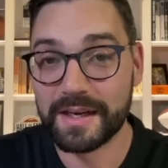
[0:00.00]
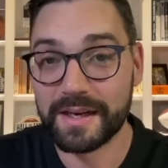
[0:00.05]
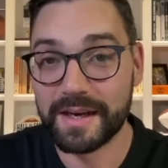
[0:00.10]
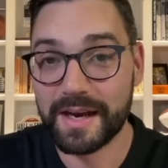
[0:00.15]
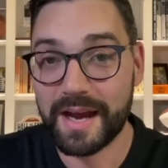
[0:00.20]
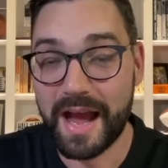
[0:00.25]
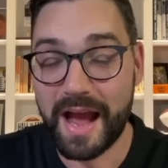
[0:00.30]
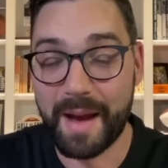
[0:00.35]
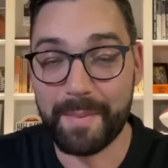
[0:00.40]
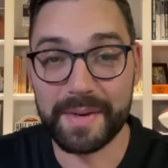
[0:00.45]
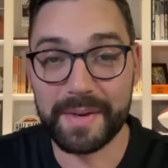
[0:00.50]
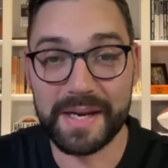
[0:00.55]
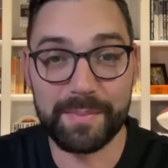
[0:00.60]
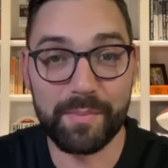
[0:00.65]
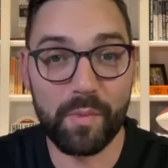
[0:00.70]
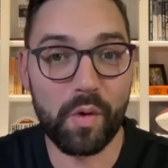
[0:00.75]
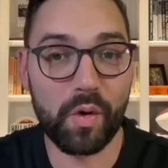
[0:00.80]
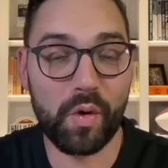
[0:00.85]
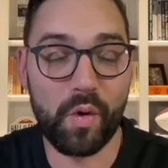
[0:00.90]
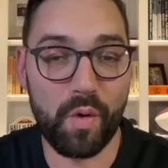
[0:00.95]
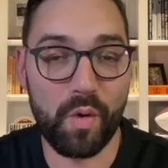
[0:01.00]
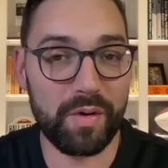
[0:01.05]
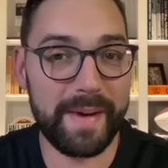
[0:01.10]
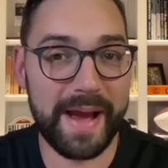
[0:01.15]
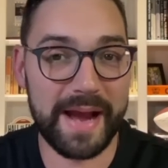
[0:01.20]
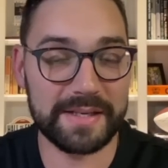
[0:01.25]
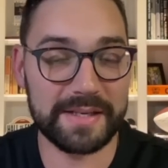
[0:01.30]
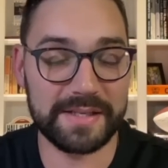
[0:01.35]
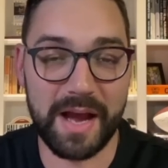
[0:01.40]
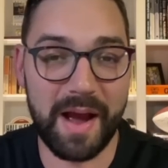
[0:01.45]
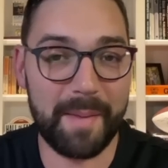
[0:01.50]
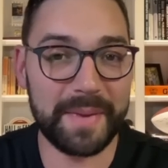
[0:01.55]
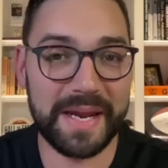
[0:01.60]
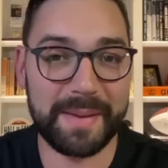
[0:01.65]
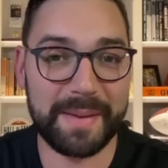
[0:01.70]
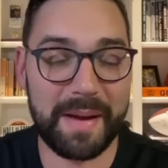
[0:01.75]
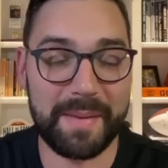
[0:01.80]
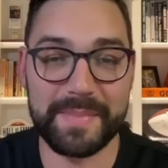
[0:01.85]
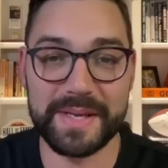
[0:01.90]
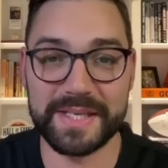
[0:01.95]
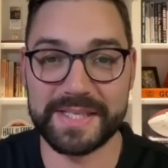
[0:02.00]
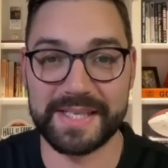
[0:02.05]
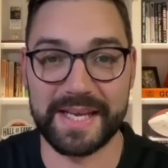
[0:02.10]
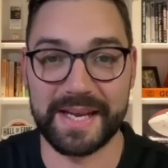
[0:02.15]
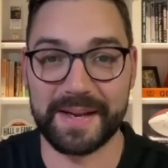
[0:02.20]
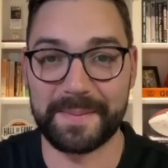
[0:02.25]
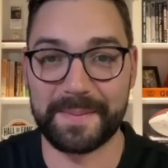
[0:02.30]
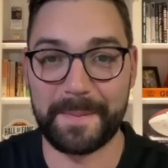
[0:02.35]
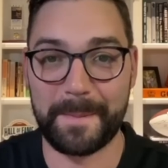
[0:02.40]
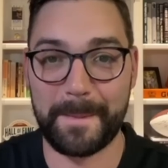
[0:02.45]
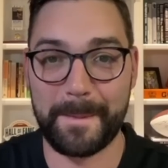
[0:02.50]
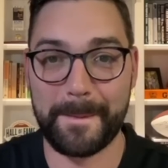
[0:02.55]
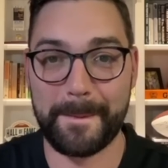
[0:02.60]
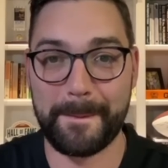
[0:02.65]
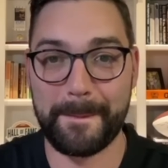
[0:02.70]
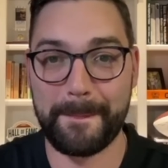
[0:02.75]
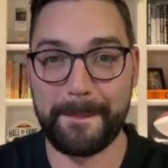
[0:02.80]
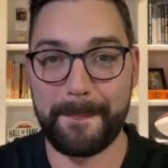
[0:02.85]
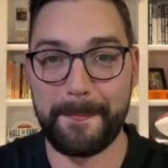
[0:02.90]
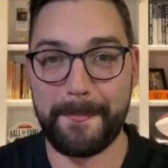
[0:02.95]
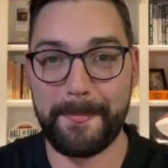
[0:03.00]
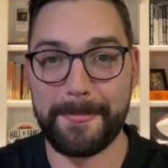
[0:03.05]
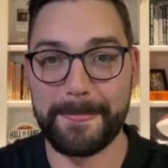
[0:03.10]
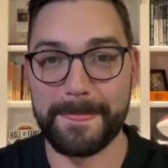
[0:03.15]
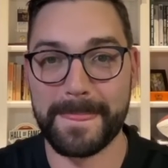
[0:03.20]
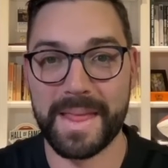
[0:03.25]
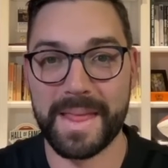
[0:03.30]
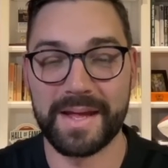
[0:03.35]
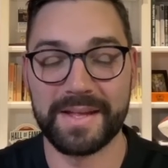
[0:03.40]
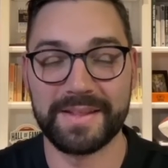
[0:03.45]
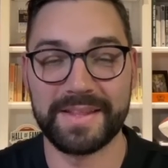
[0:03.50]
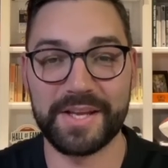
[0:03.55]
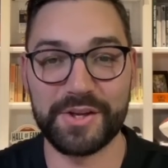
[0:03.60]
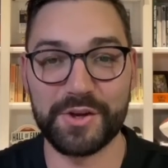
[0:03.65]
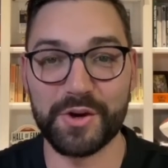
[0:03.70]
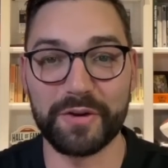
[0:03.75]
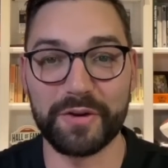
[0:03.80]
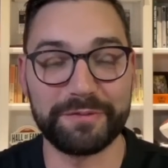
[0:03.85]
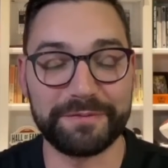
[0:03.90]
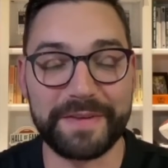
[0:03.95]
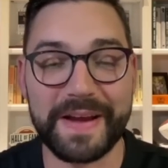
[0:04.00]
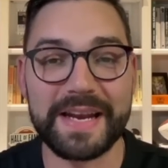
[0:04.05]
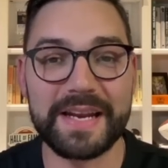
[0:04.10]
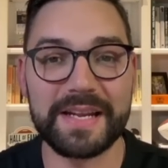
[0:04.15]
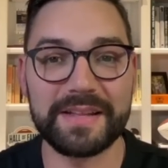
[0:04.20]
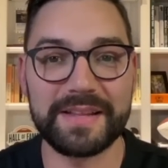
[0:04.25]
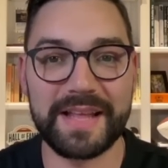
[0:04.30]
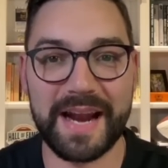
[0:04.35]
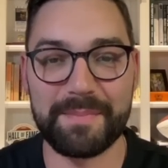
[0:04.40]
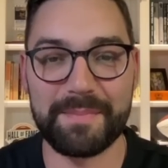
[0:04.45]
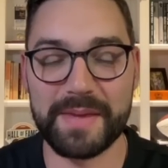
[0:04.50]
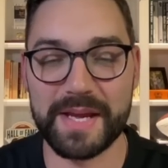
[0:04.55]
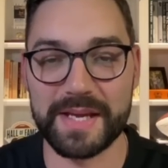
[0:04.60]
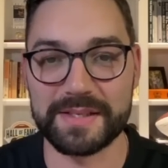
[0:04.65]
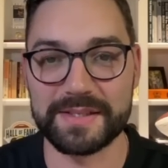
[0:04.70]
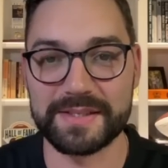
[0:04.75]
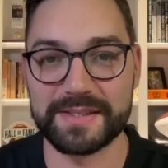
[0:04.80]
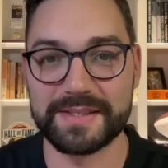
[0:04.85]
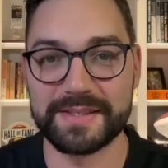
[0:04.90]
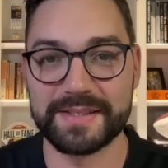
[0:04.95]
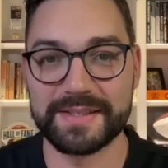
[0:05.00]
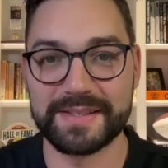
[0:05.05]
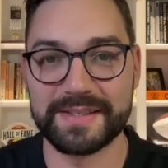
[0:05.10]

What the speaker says: How many more quarterbacks, how many am I missing that you're offended that I missed?